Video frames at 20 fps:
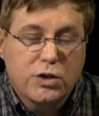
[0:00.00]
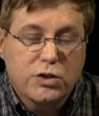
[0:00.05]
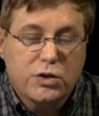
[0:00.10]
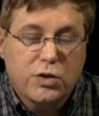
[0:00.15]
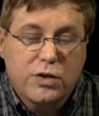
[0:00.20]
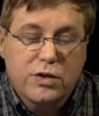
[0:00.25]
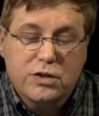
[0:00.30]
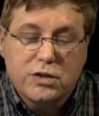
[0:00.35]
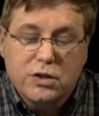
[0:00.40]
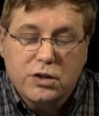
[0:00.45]

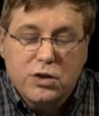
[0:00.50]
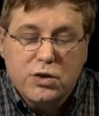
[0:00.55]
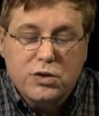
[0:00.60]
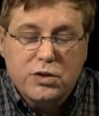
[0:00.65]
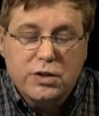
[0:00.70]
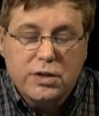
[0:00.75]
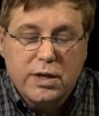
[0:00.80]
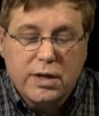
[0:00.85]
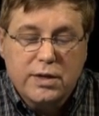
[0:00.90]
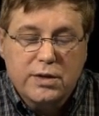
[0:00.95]
So the
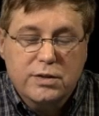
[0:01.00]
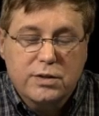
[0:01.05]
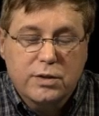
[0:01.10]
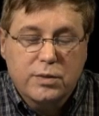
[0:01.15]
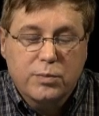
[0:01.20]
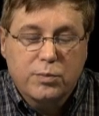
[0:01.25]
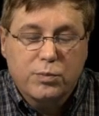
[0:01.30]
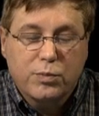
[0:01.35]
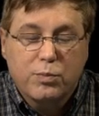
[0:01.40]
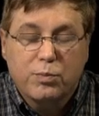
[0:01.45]
solution
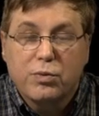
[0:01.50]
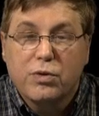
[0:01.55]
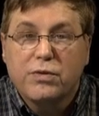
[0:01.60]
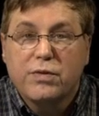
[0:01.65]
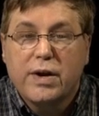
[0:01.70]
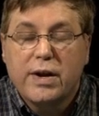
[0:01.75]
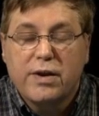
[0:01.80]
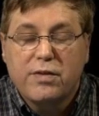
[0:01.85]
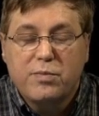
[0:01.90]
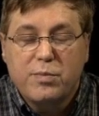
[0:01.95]
is
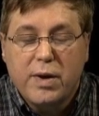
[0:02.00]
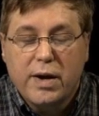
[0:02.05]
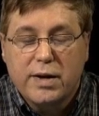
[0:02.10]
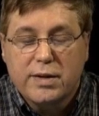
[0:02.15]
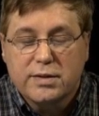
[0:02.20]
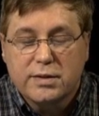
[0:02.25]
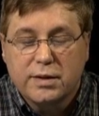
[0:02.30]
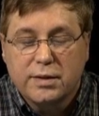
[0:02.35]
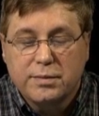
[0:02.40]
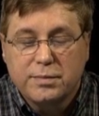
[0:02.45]
preventive
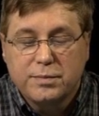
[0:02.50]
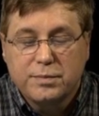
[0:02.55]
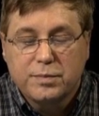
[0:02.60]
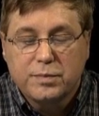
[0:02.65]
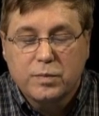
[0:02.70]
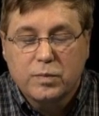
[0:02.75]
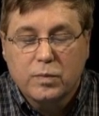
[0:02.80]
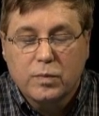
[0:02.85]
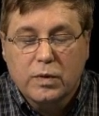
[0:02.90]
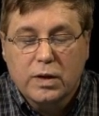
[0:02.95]
medicine,
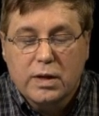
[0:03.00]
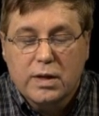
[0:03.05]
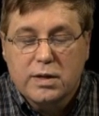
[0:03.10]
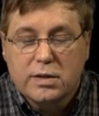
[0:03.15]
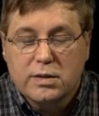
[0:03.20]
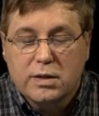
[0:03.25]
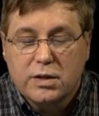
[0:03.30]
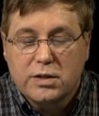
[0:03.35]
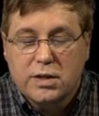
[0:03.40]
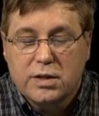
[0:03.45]

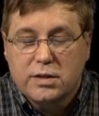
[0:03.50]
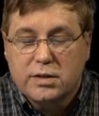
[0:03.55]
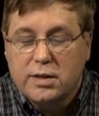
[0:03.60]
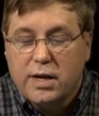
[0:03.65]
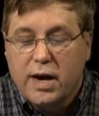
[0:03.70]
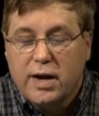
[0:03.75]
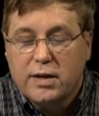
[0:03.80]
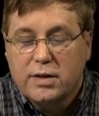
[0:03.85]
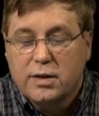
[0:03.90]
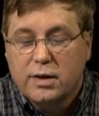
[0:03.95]
such as
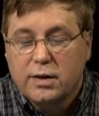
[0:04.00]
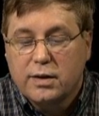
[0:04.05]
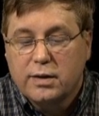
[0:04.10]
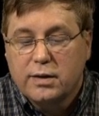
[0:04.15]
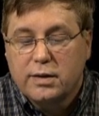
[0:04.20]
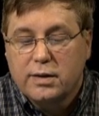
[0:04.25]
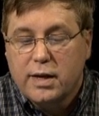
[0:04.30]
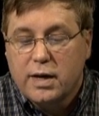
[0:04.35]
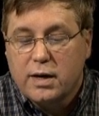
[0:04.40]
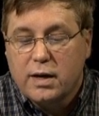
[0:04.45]
diet,
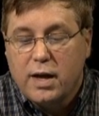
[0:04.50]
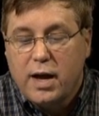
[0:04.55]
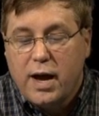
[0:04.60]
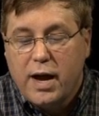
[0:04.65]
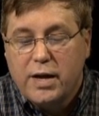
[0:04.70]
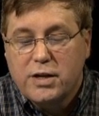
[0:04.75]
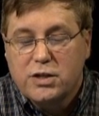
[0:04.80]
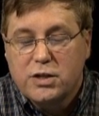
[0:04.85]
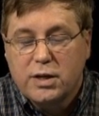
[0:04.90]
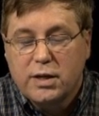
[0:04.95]
dental
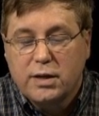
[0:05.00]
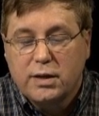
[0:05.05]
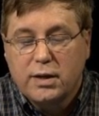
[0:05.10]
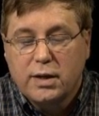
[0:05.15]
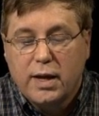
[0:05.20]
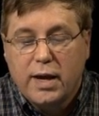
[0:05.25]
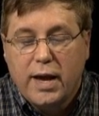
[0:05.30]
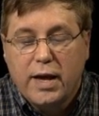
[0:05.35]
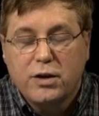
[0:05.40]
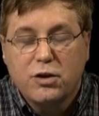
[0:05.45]

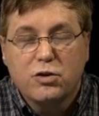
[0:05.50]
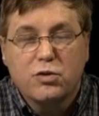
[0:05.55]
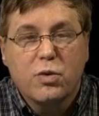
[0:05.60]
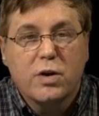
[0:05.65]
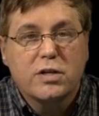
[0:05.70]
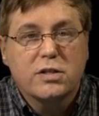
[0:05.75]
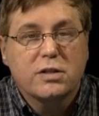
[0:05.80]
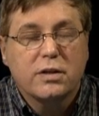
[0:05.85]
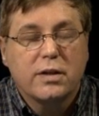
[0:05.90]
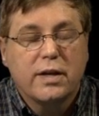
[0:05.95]
hygiene, and
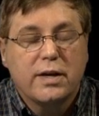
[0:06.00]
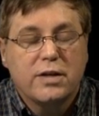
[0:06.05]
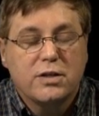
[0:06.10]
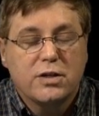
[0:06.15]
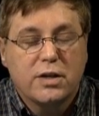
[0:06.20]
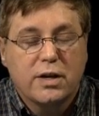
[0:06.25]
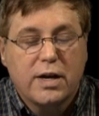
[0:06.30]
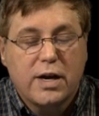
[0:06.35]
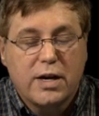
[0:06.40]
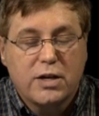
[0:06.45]
nutritional
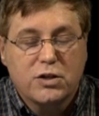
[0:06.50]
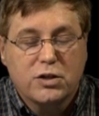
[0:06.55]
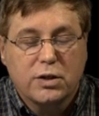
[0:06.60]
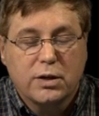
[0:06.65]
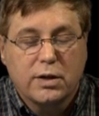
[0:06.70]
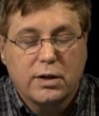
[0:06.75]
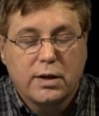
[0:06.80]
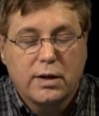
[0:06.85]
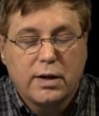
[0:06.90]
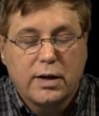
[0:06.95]

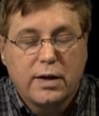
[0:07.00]
education.